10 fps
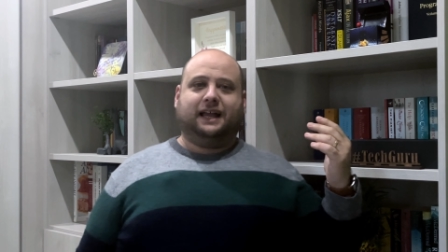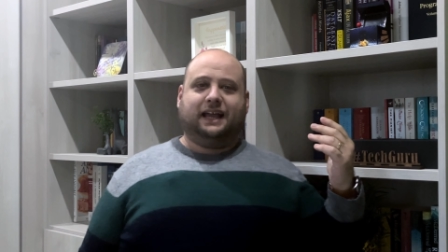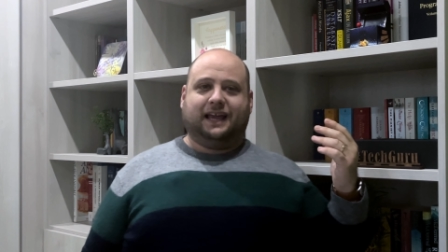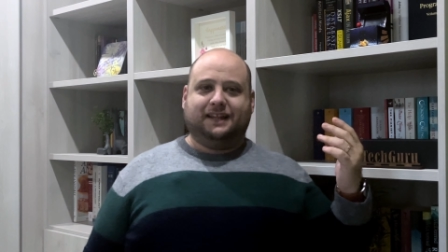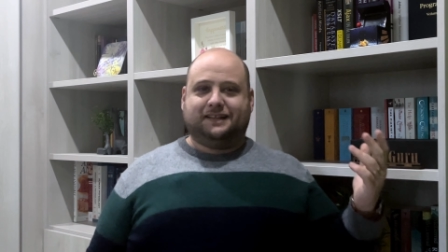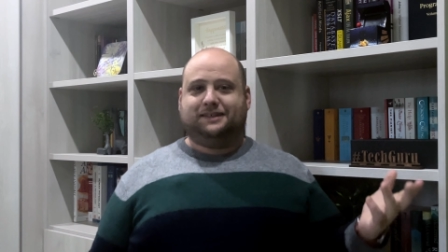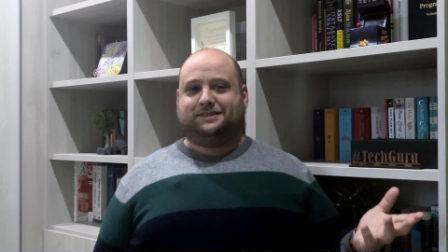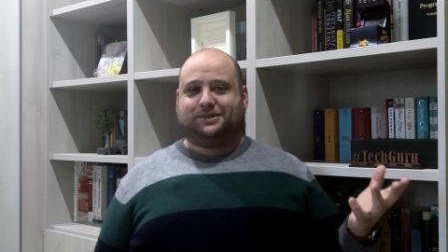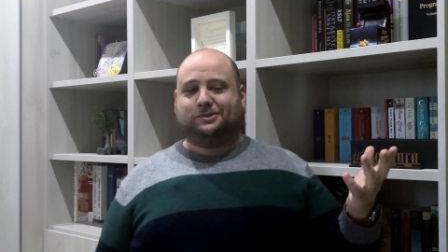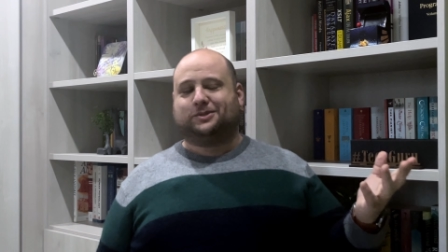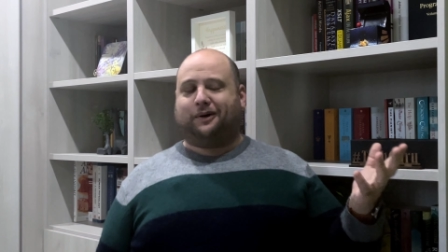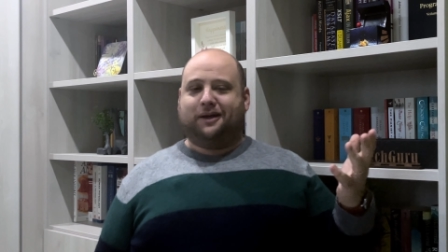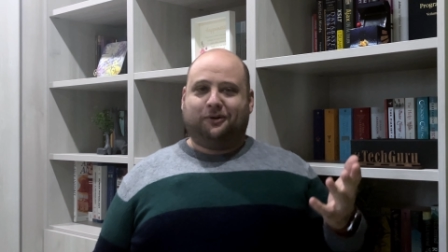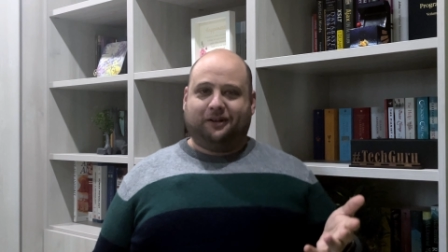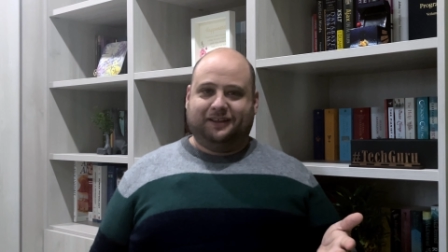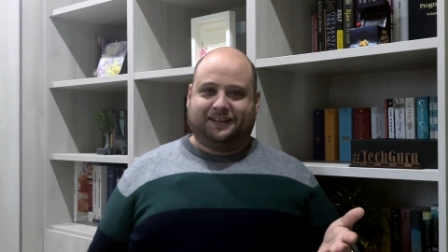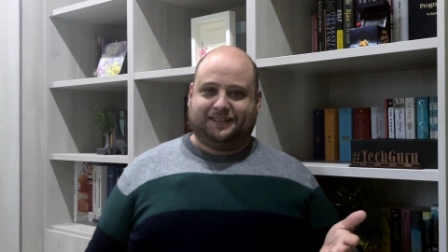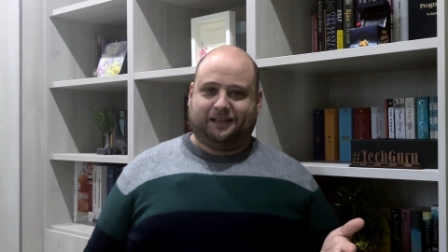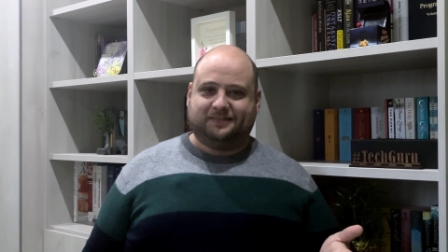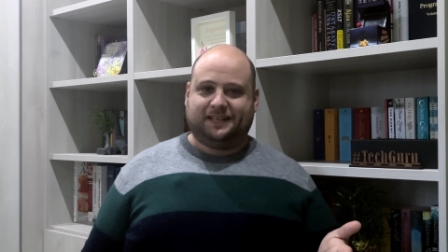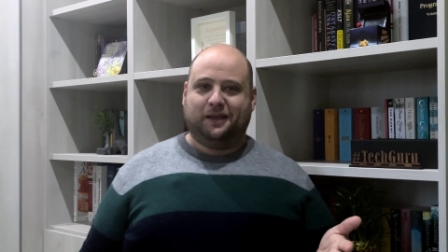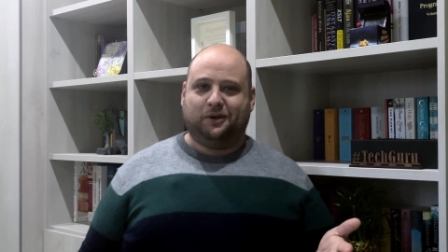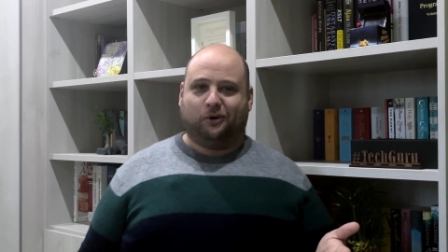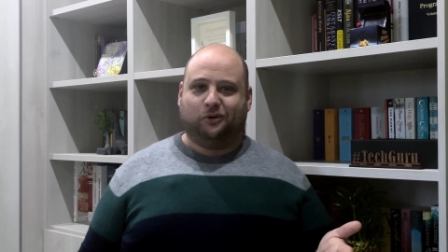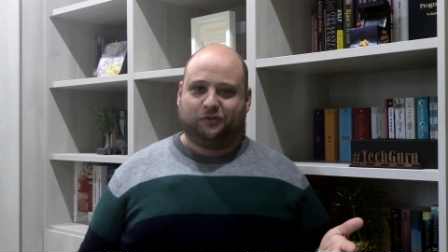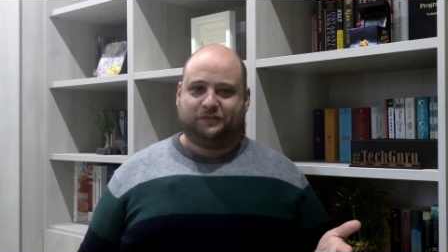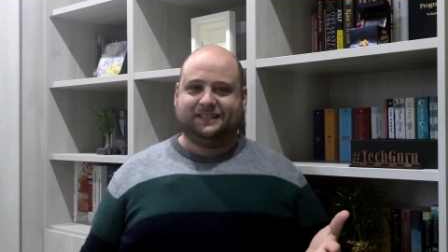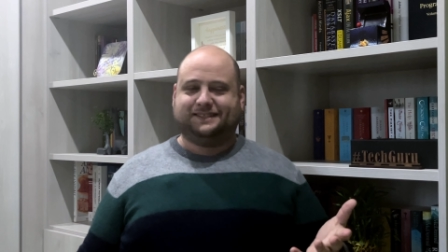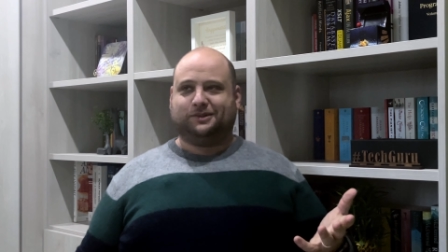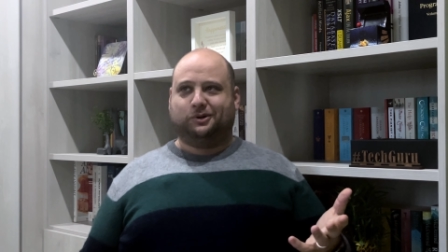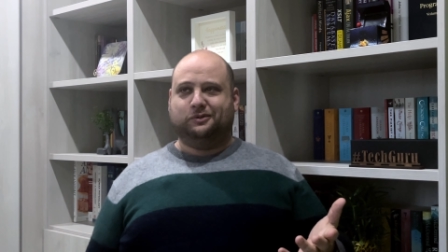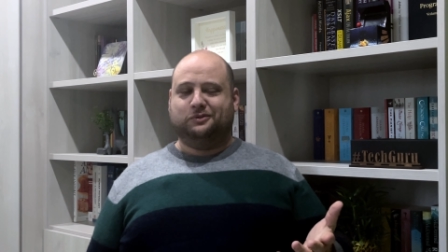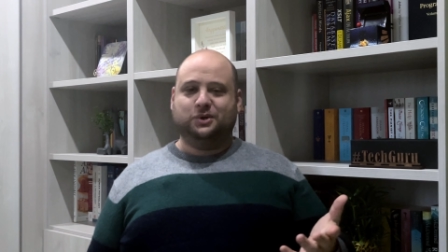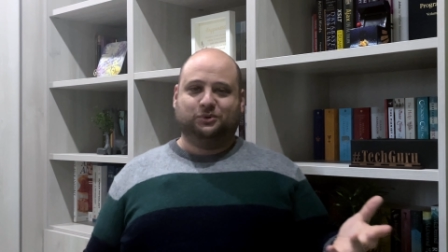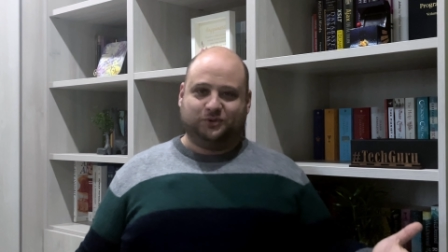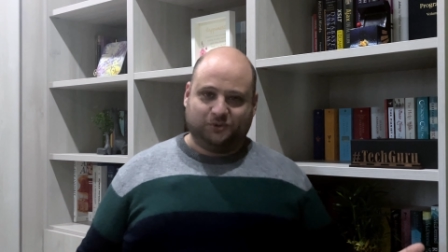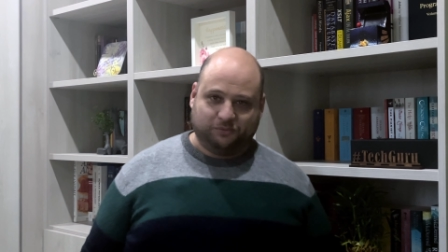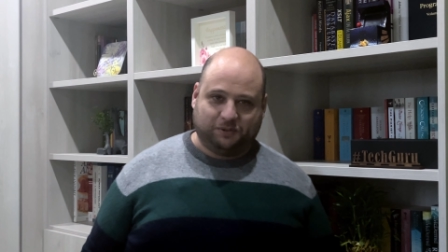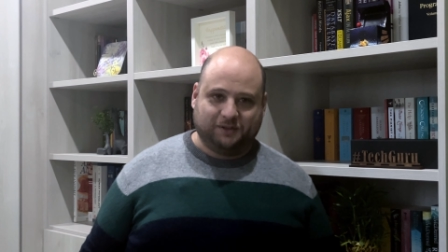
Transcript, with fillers: And that it's also ironic that I'm saying all of this on YouTube,